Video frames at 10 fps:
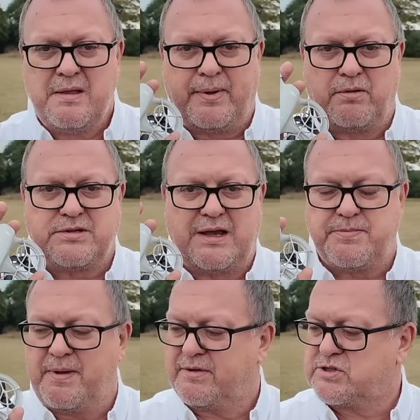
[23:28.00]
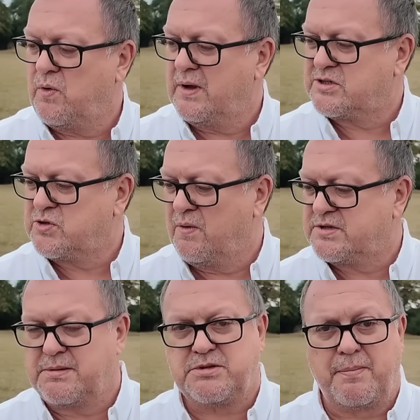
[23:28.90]
People say it's a bit of a toy. It sort
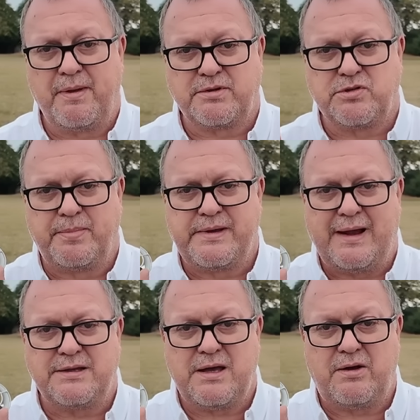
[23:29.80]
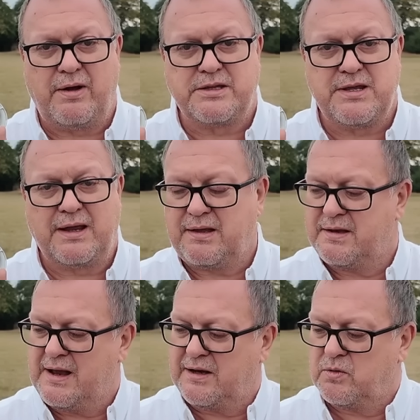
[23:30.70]
of seems like a bit of a toy, but that is high tech
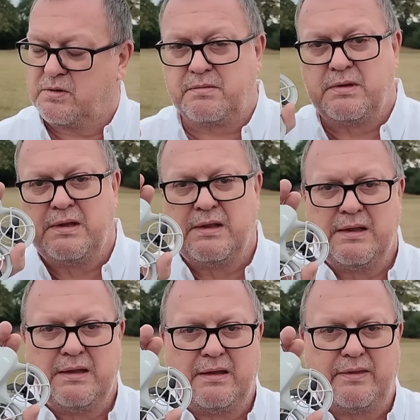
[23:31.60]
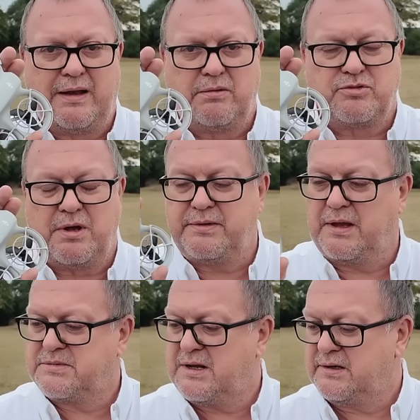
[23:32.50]
in that little drone
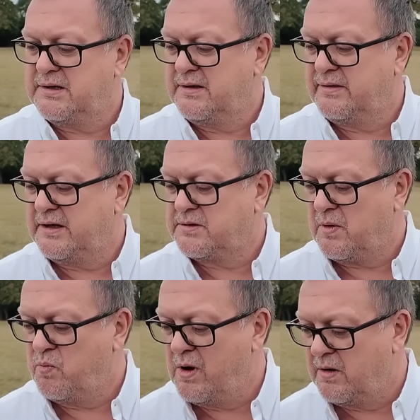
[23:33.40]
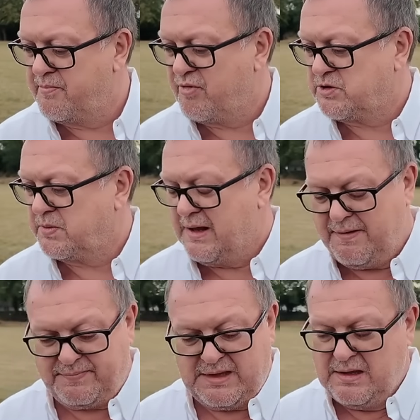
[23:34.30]
there. I'm telling you, that is. I'm well impressed with
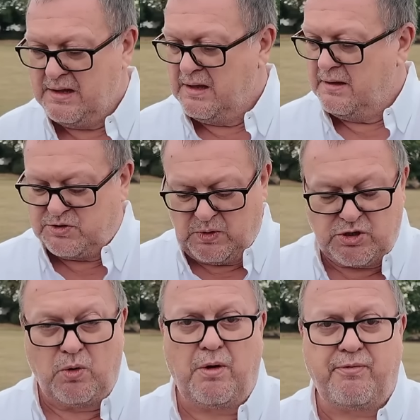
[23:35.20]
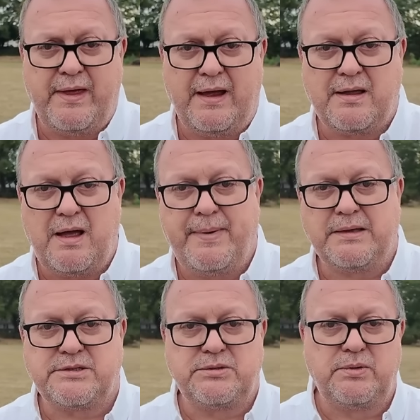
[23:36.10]
that. Switching it all off now, going
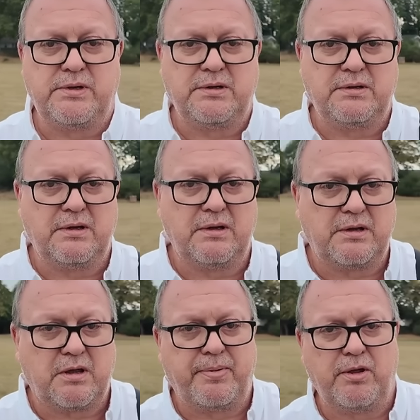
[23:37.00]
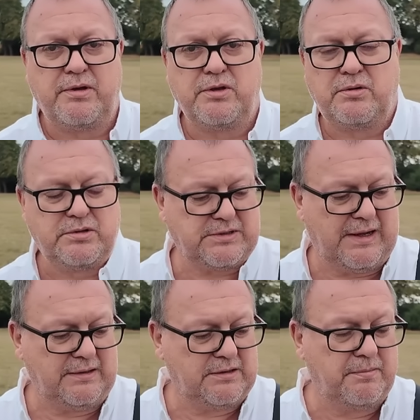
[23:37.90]
back to the computer indoors
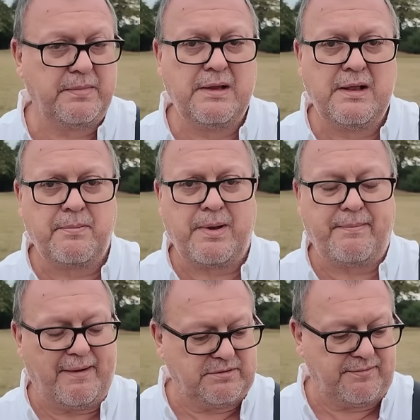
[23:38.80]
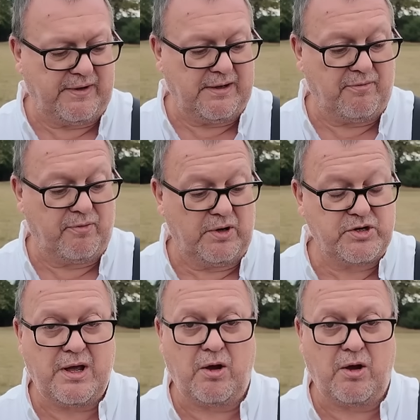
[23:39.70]
and playing back with the video footage.